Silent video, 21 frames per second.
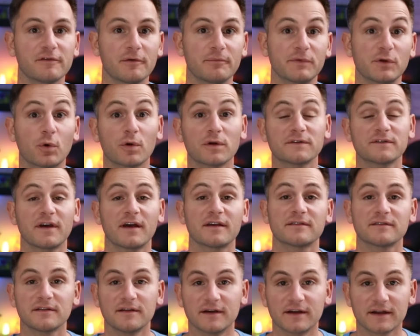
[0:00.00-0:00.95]
from your
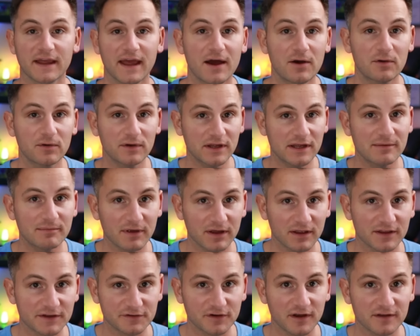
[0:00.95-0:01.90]
Tesla account
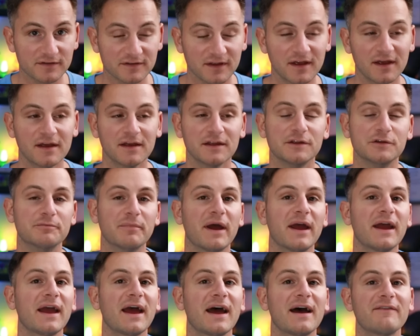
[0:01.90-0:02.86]
email address, you
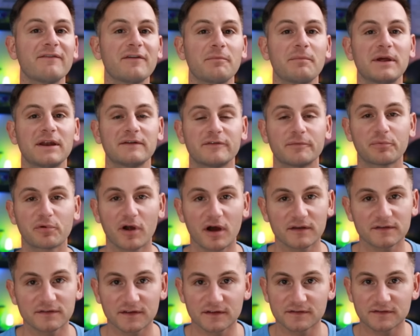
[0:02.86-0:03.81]
may have a bit of a
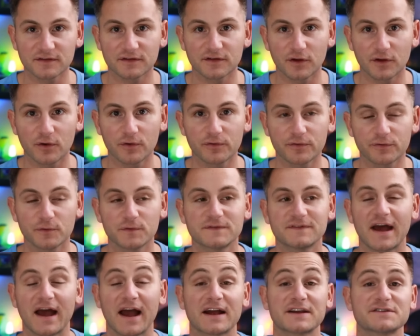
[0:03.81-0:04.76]
process to go through
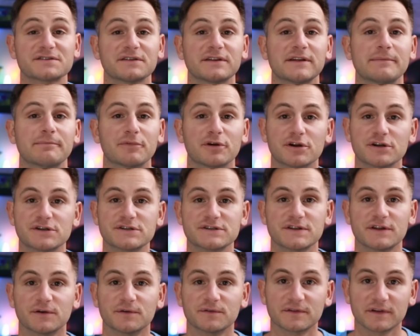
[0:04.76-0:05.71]
to actually
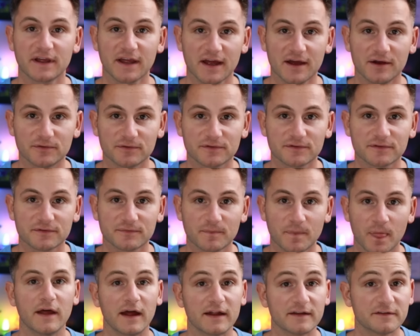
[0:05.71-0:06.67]
merge those accounts.
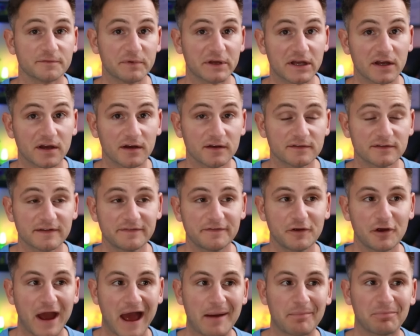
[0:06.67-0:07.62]
That's because if
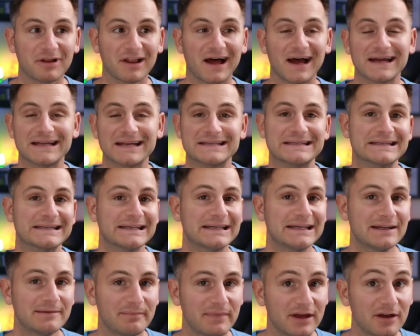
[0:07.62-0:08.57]
your Apple ID
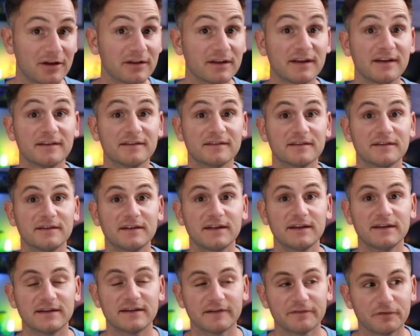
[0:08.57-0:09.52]
email is
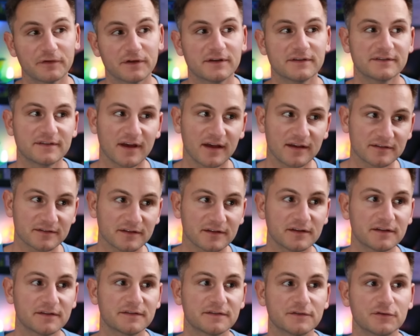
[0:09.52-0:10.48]
indeed different, Tesla
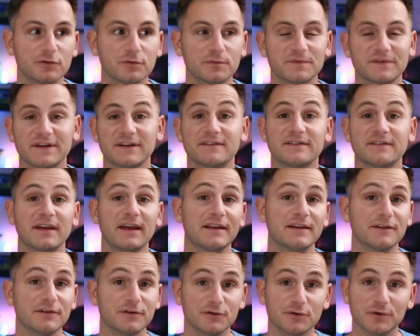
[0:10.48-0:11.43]
assumes it's a
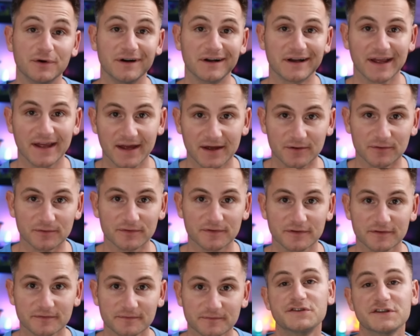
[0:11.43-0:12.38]
new
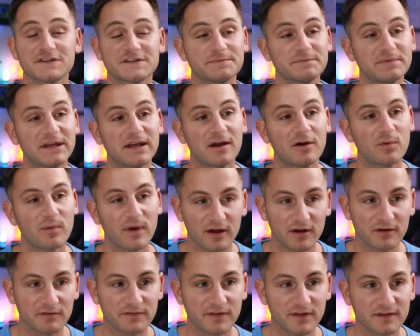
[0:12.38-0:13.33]
account. Just be
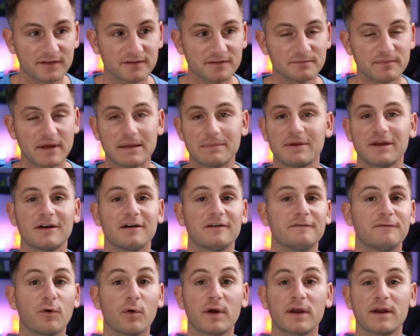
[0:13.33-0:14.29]
aware of this, maybe
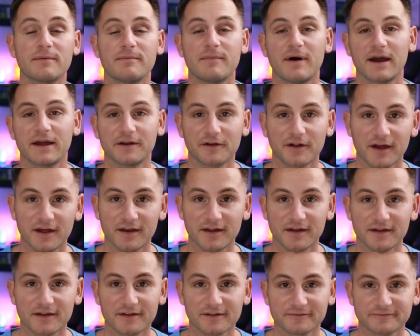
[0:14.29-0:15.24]
avoid a minor
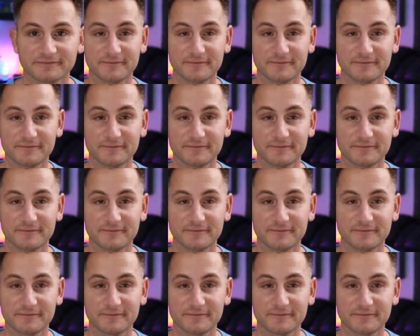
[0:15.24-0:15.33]
headache.